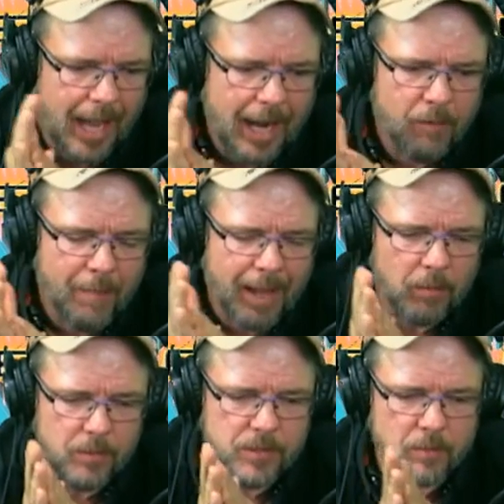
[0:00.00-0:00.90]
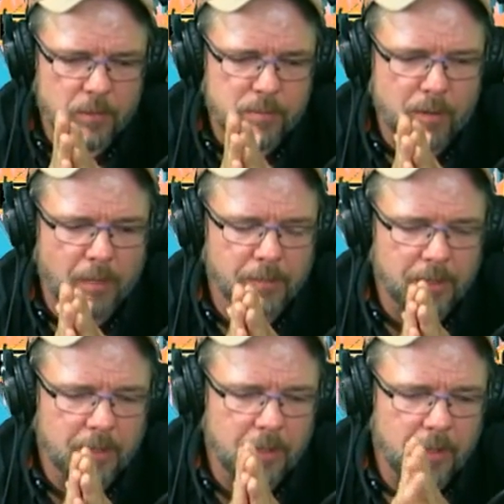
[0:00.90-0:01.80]
Michaelson was probably
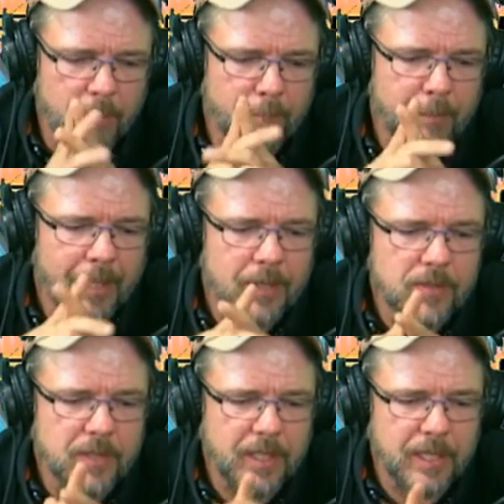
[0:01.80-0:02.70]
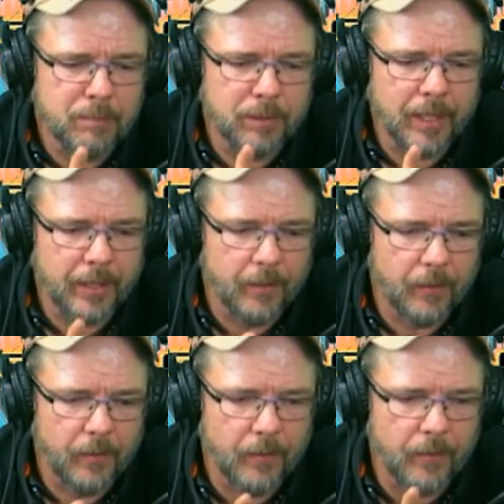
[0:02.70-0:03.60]
the biggest key player